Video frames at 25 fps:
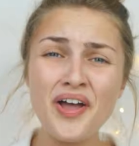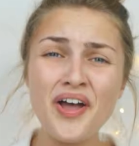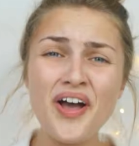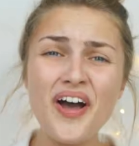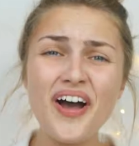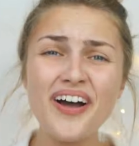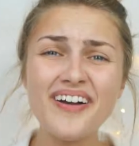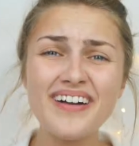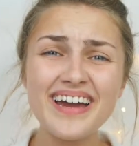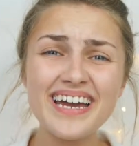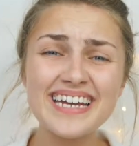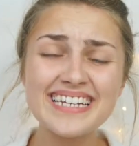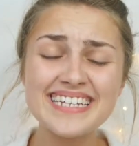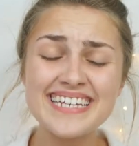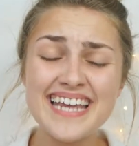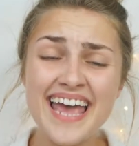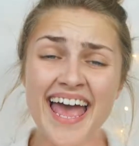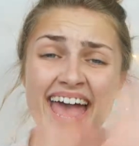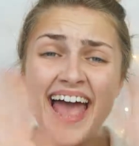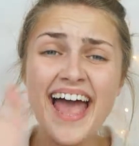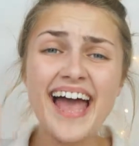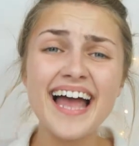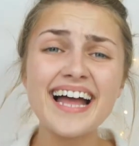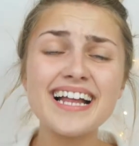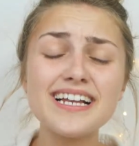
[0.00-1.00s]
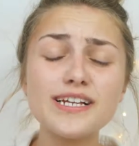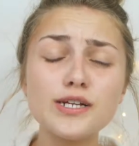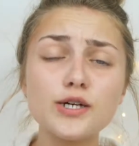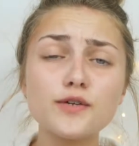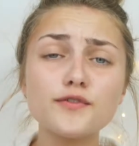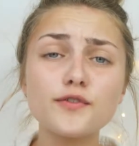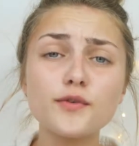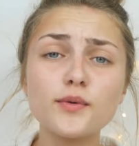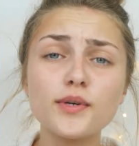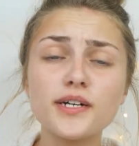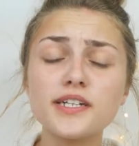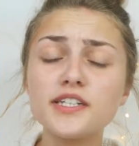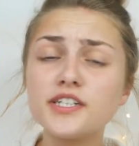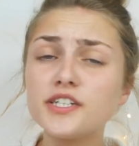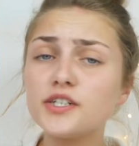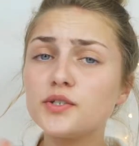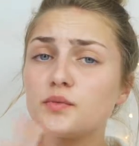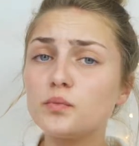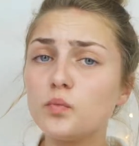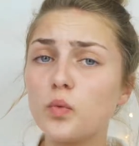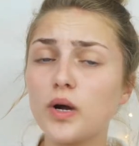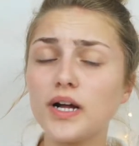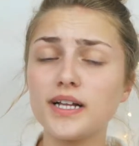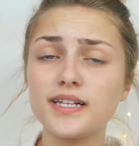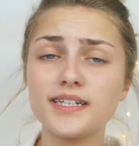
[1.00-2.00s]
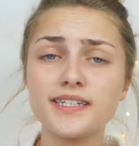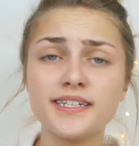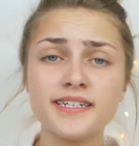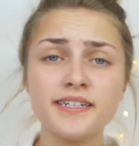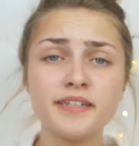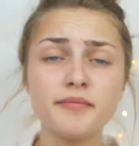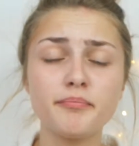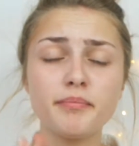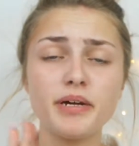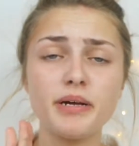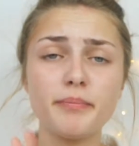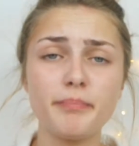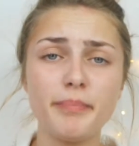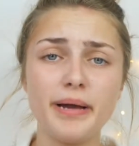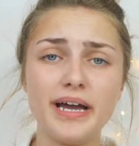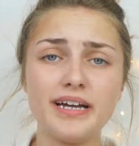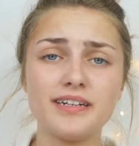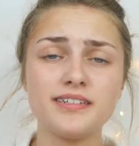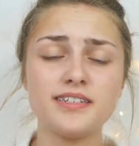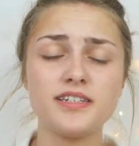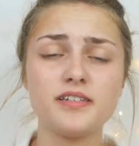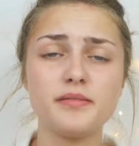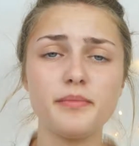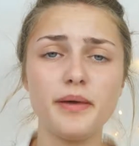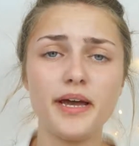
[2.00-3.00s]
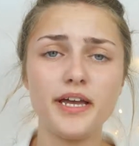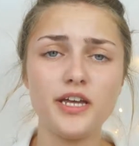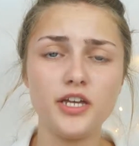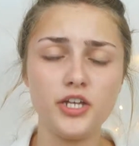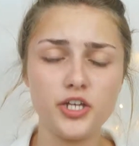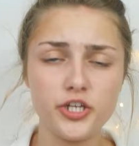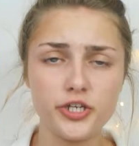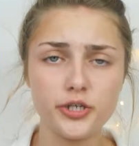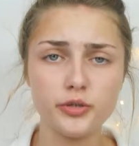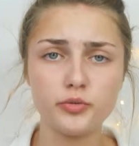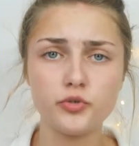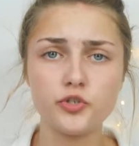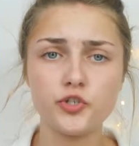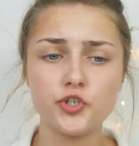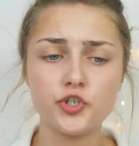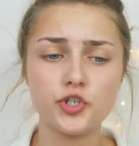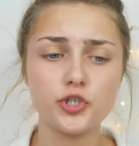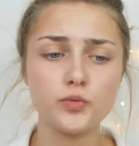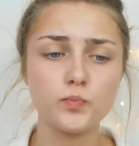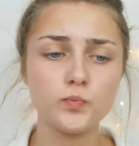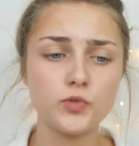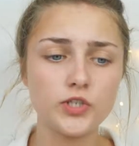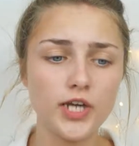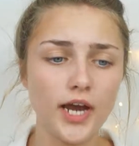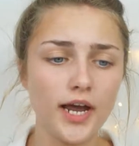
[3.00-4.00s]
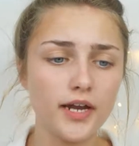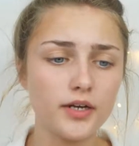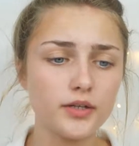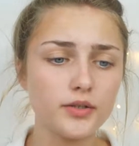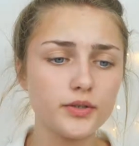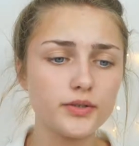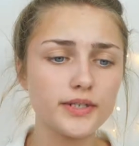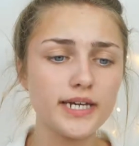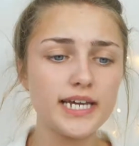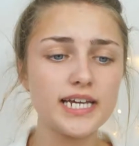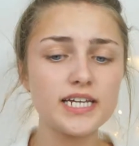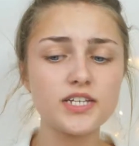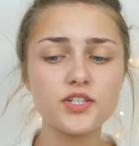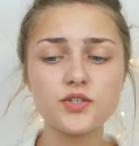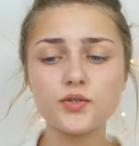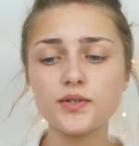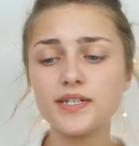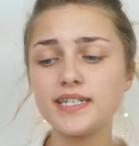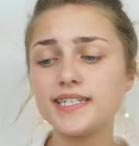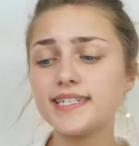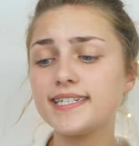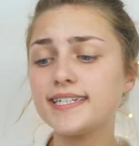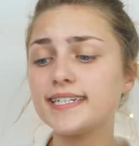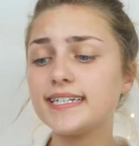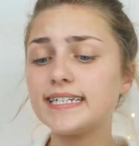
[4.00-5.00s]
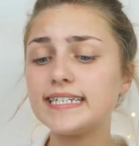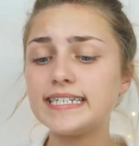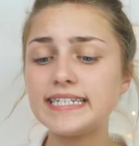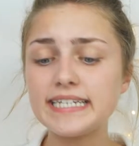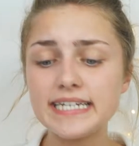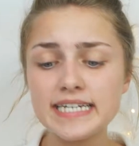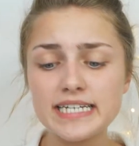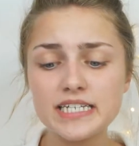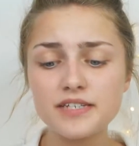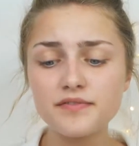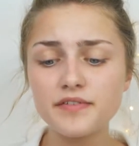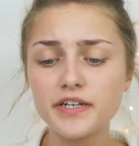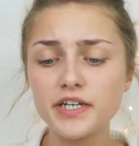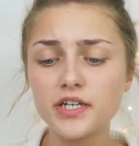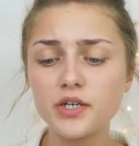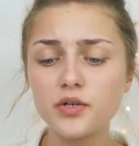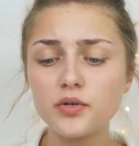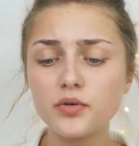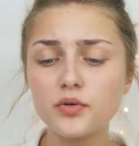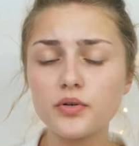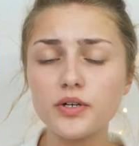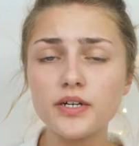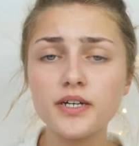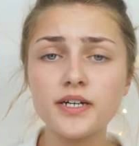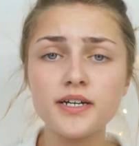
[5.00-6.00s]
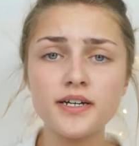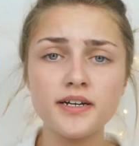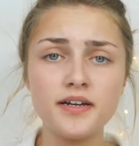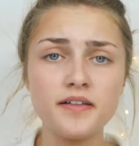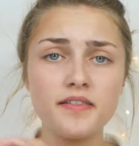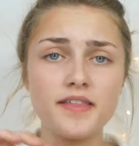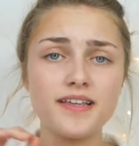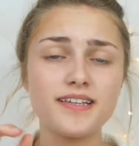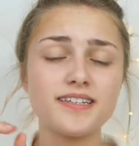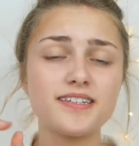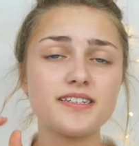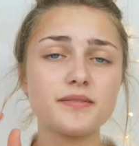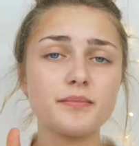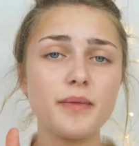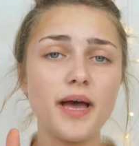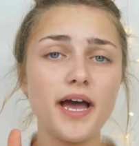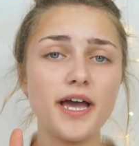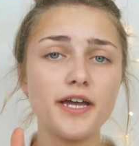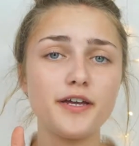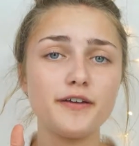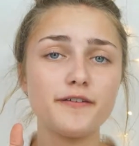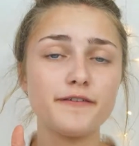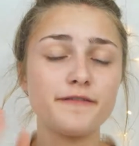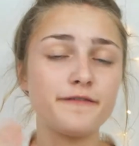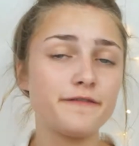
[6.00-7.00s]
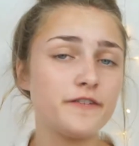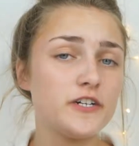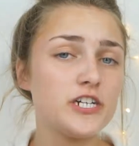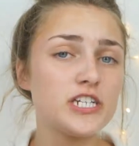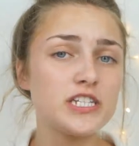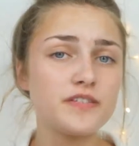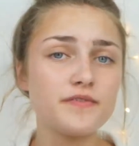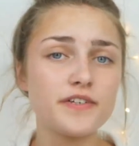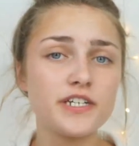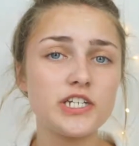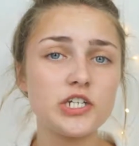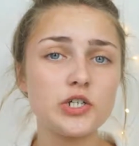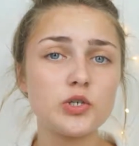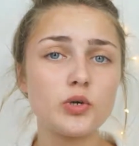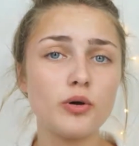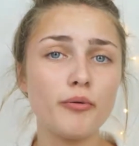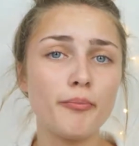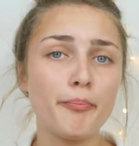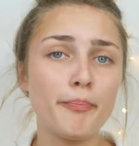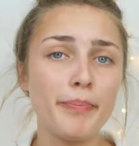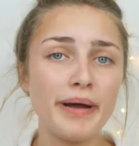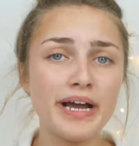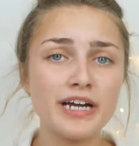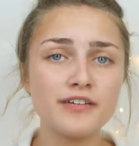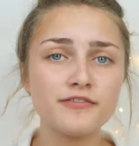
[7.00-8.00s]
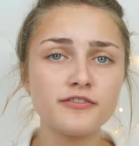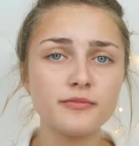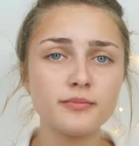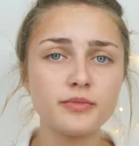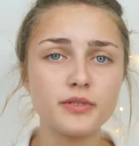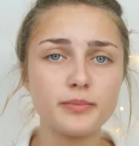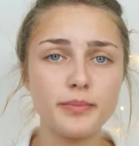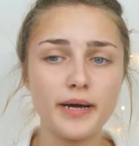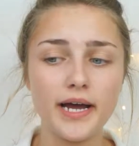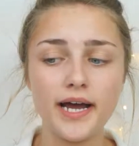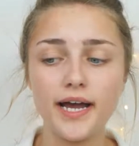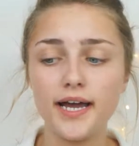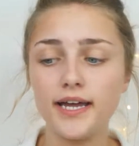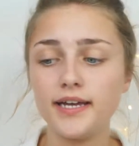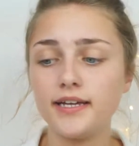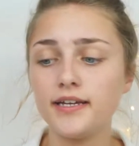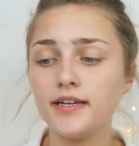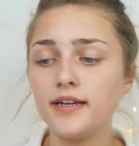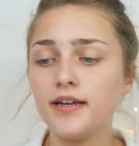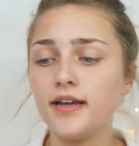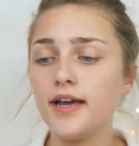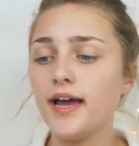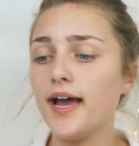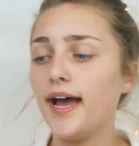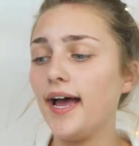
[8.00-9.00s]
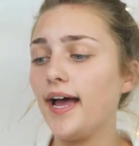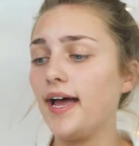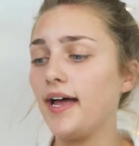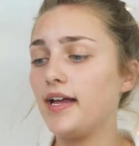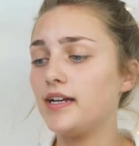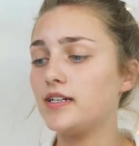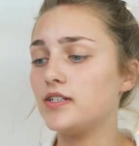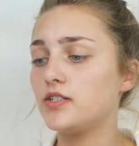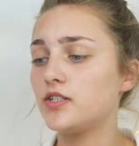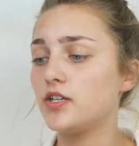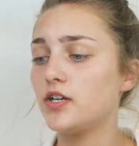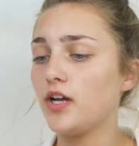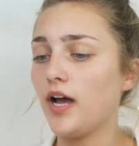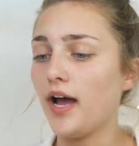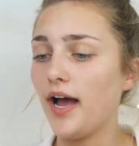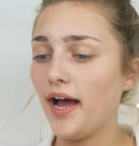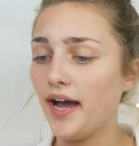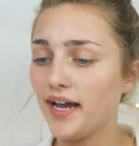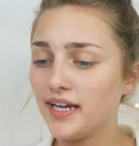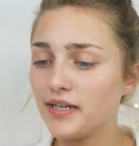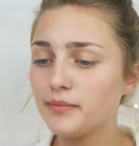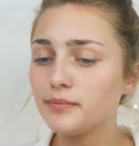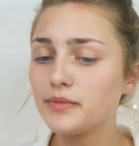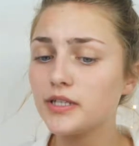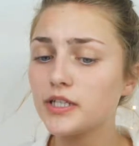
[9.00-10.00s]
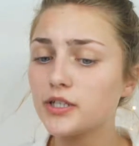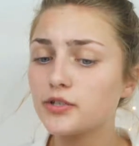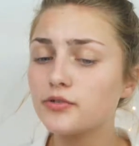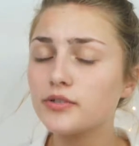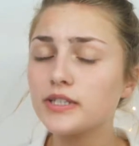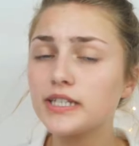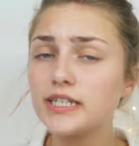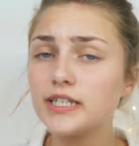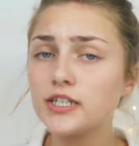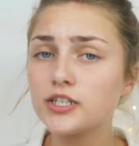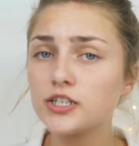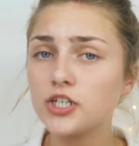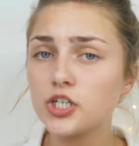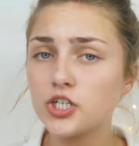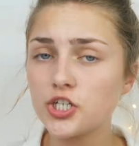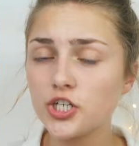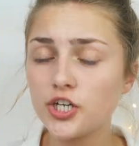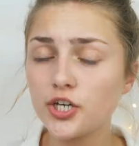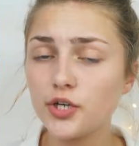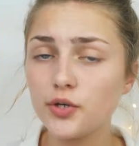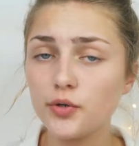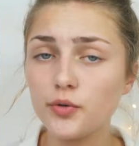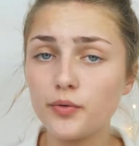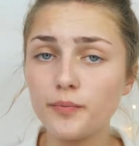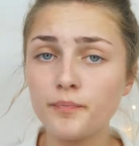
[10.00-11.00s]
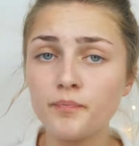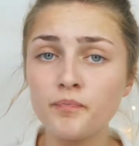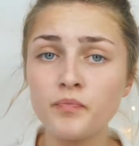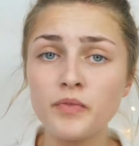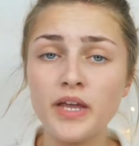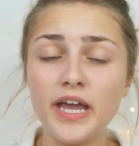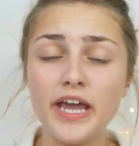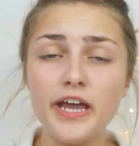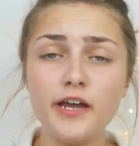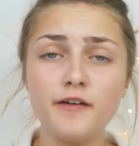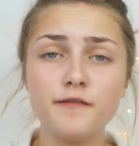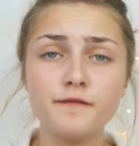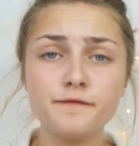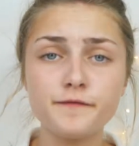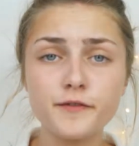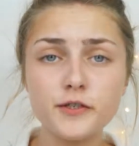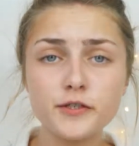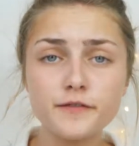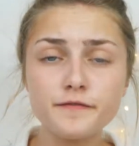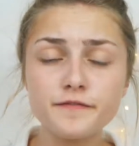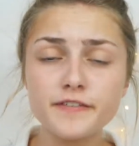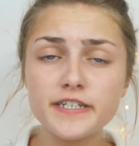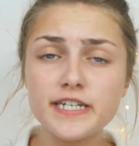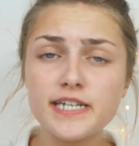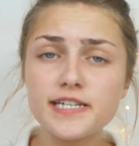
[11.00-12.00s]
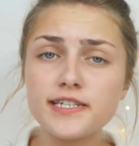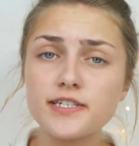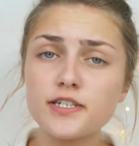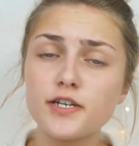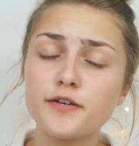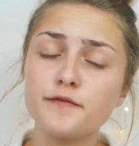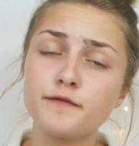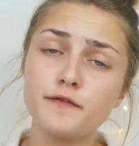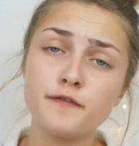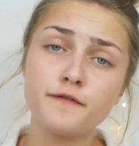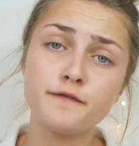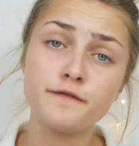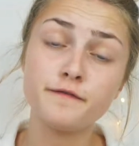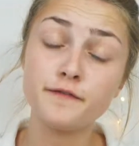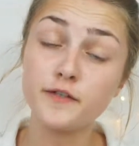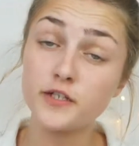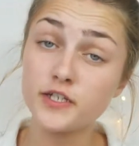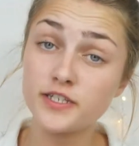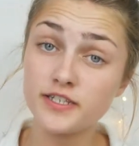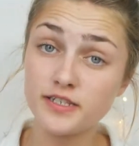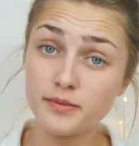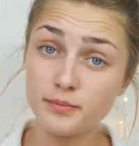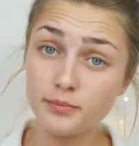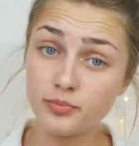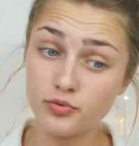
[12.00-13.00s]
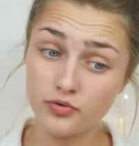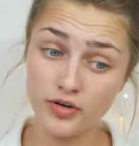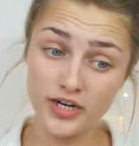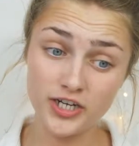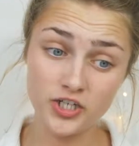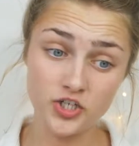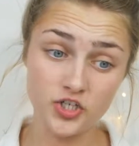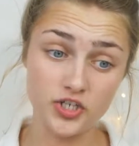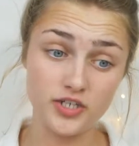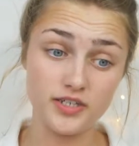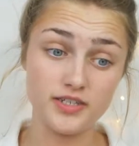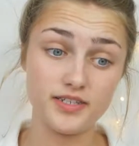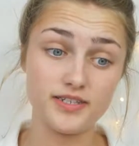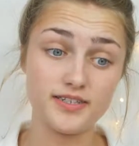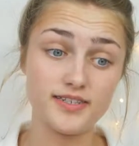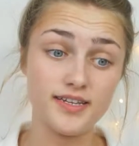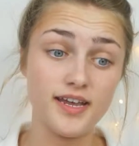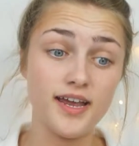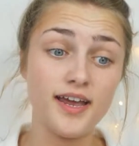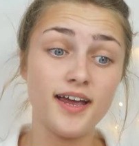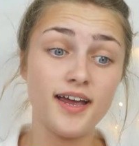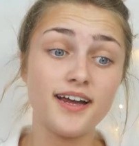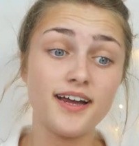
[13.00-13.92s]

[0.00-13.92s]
Alright, hello everyone and welcome back to my YouTube channel. Okay, so in today's video, this is my first video back from Dubai and I am literally going to do a full face of first impressions.